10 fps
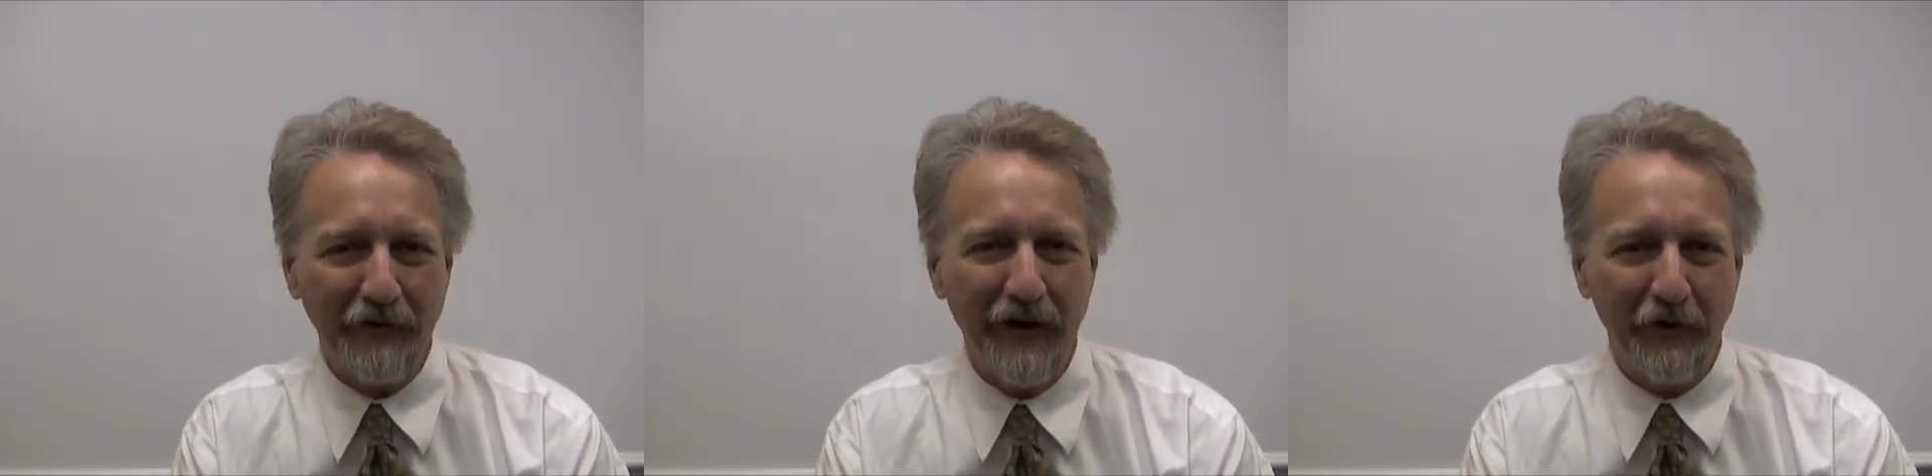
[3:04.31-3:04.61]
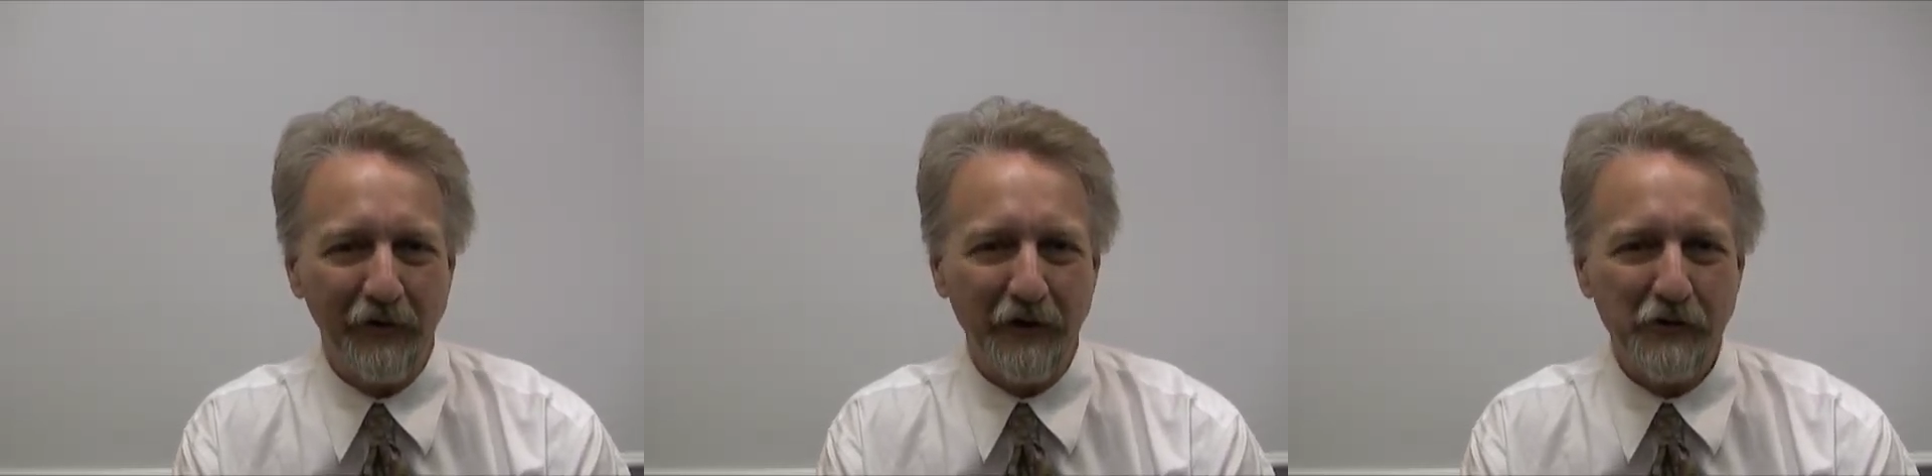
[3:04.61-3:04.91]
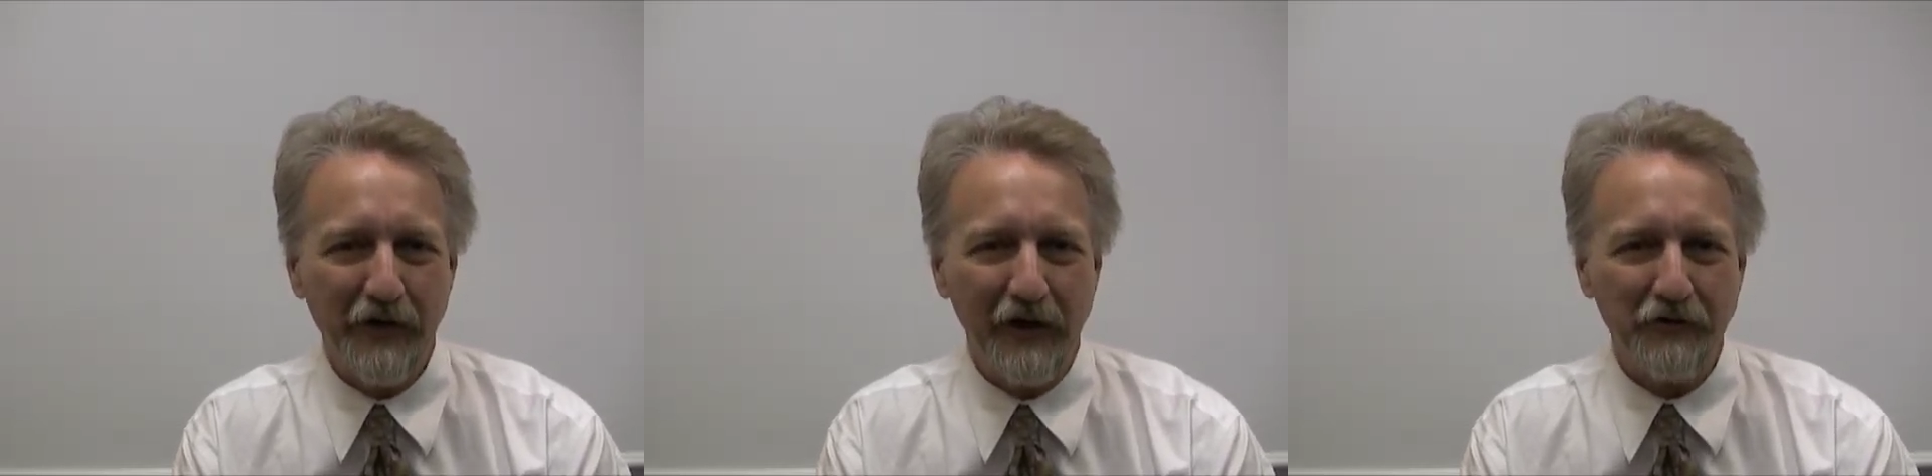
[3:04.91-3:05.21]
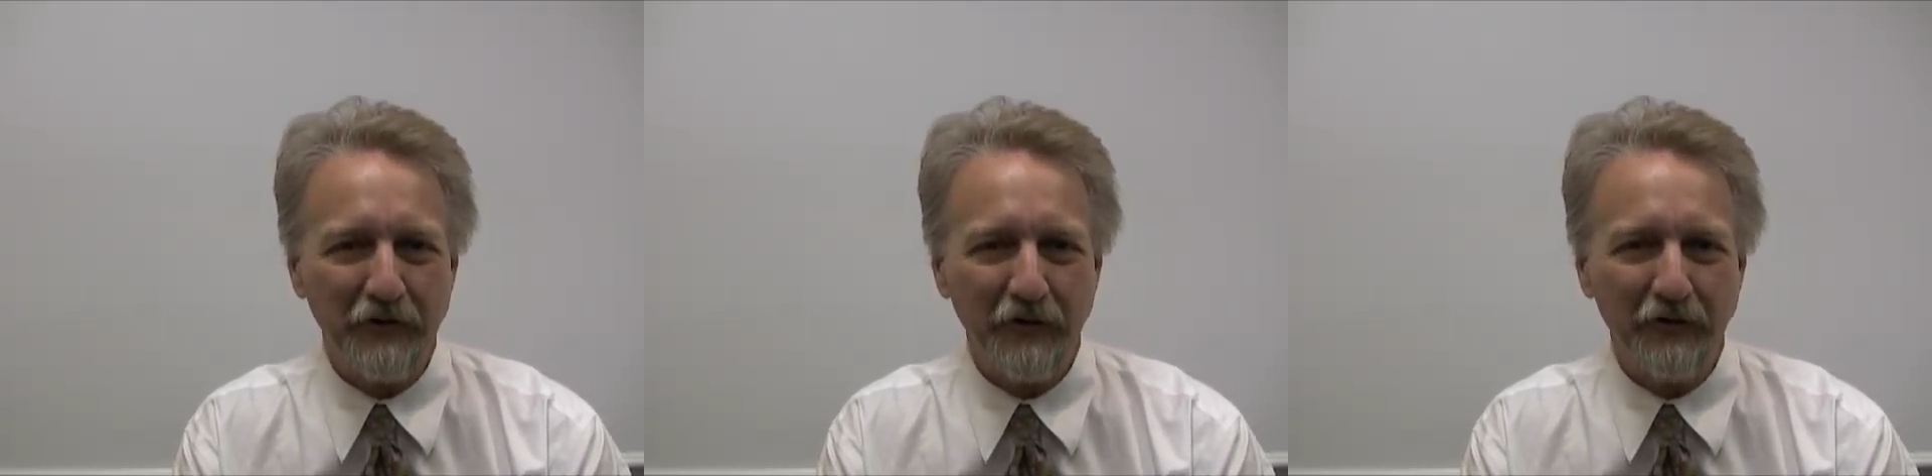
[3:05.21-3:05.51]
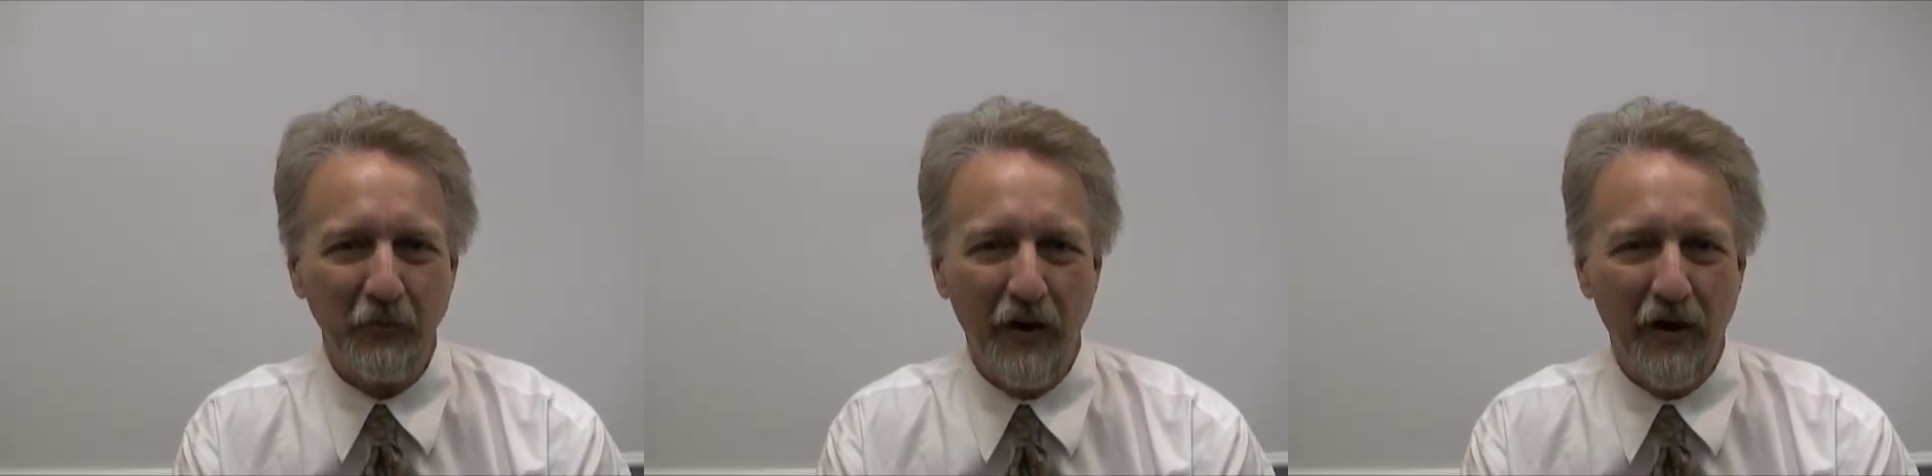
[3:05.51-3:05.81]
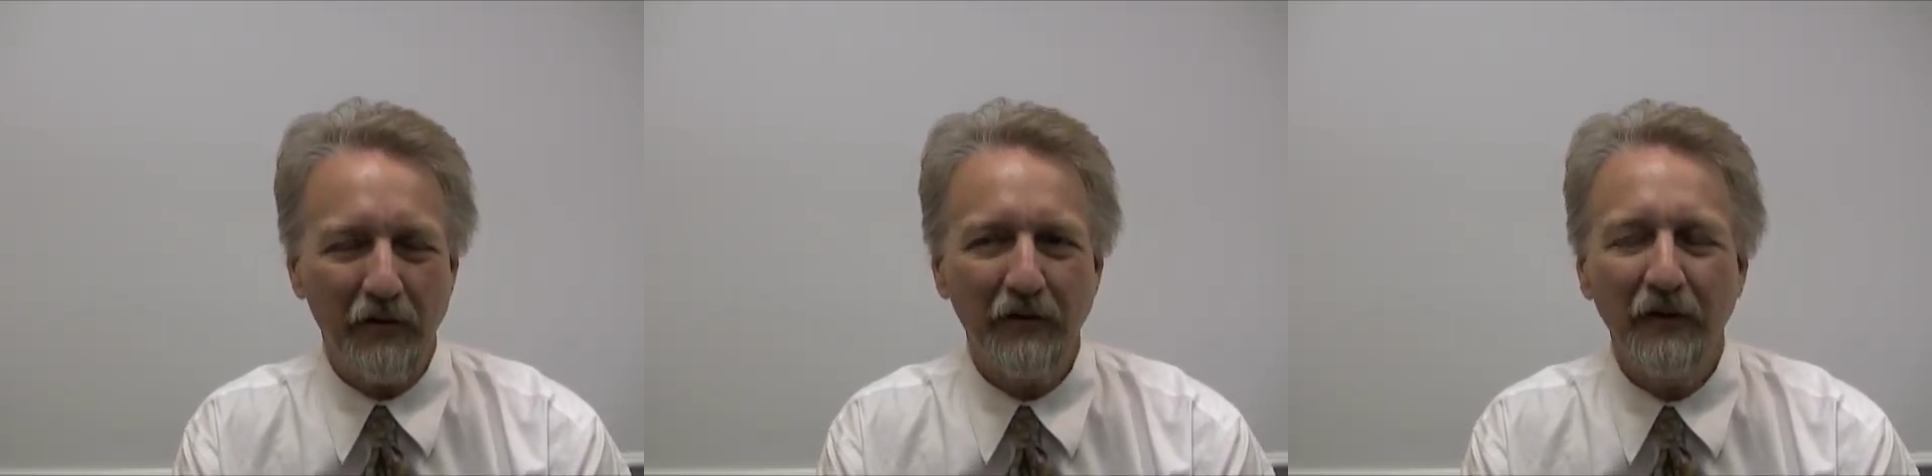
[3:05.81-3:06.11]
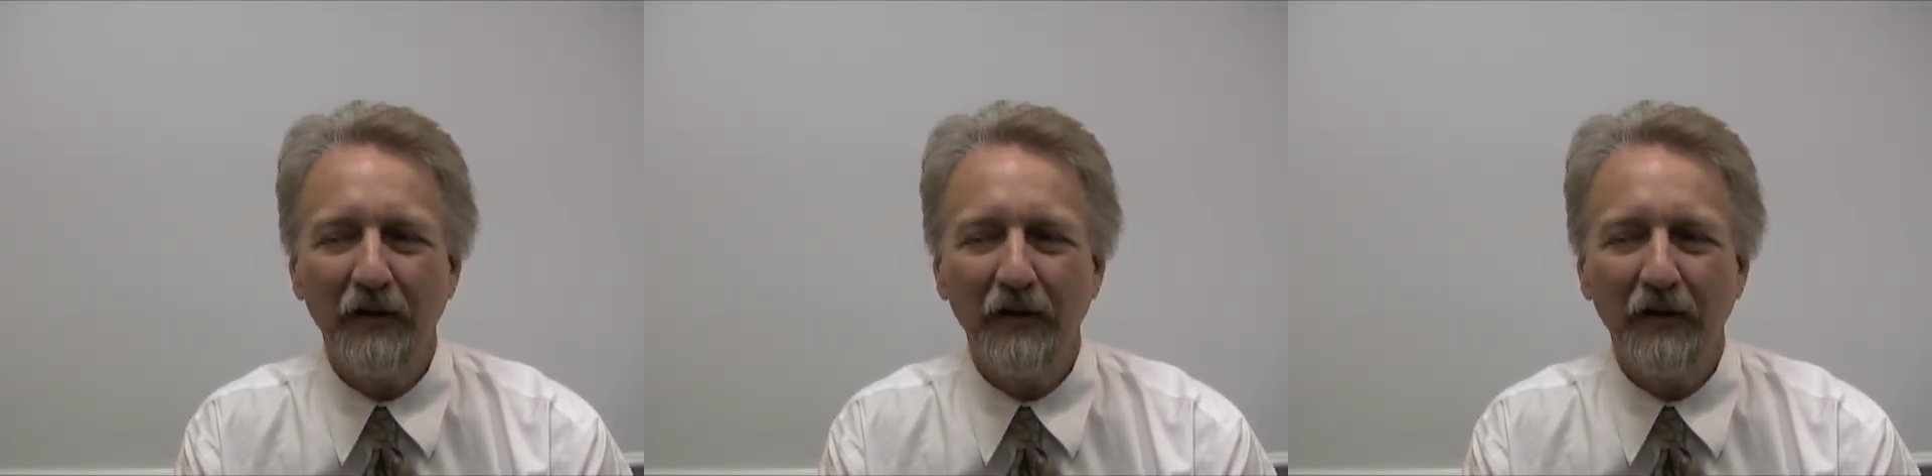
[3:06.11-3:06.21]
care and education as well.